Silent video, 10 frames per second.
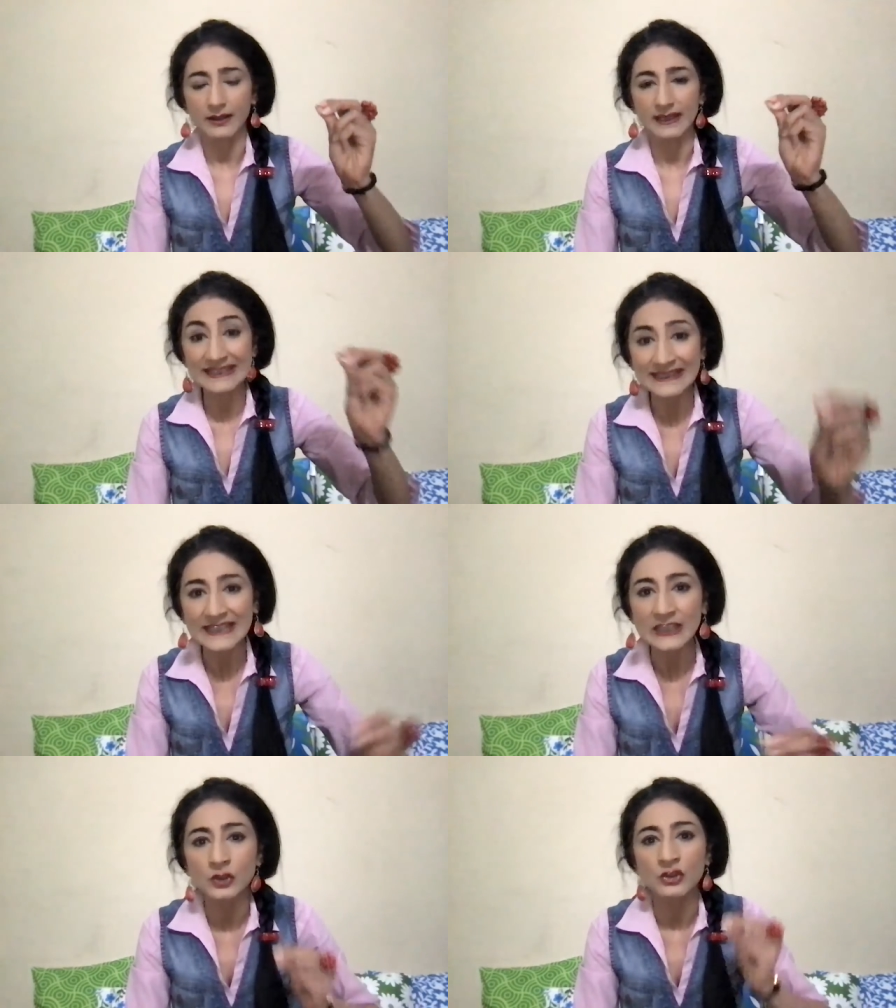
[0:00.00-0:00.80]
in
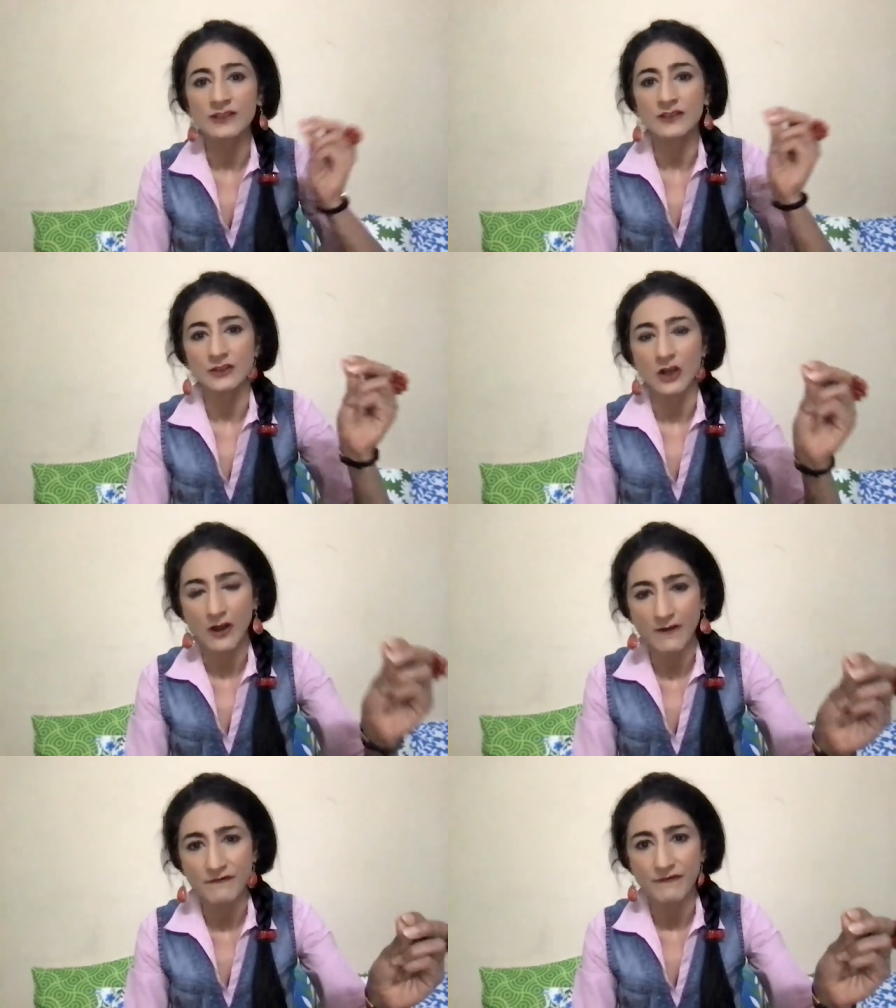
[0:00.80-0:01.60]
the interests
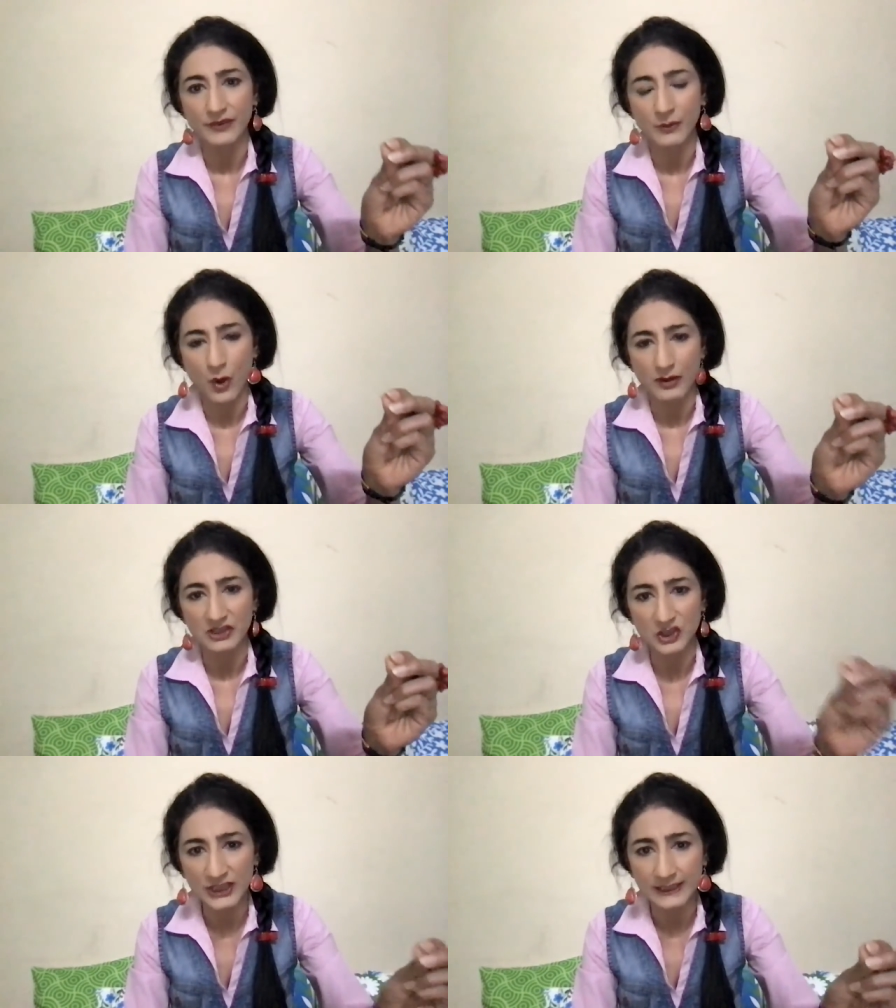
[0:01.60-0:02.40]
of the war
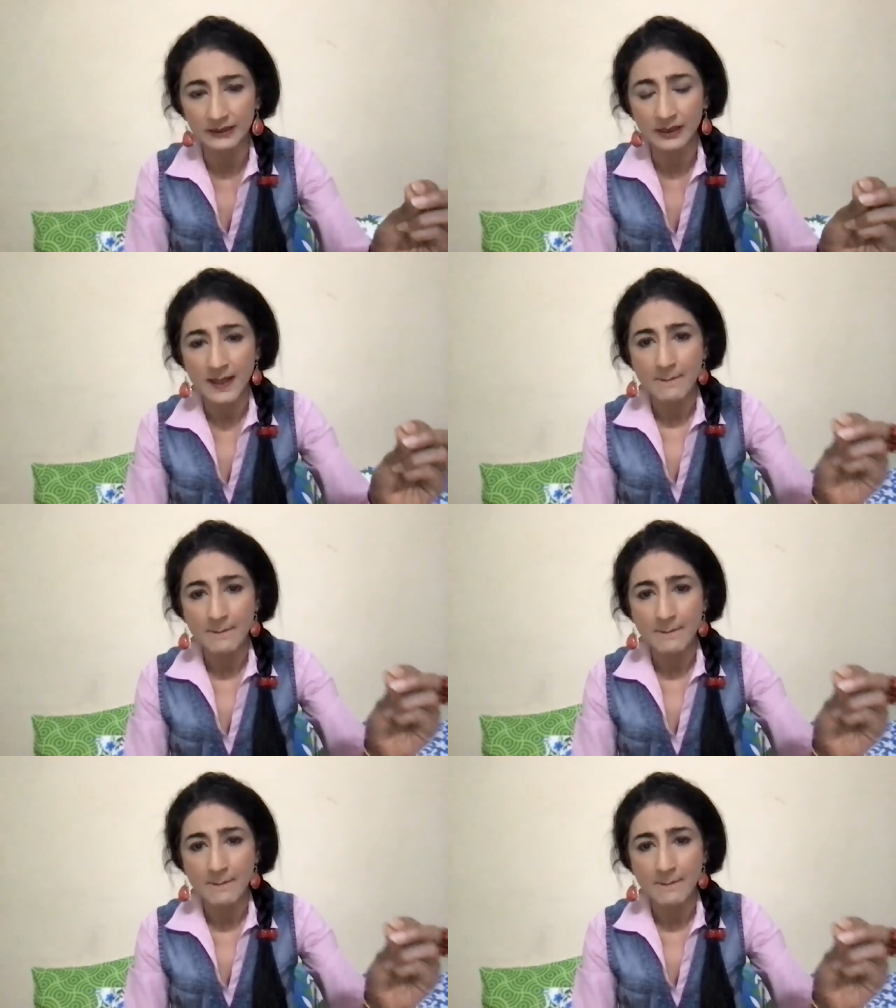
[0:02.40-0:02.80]
machine,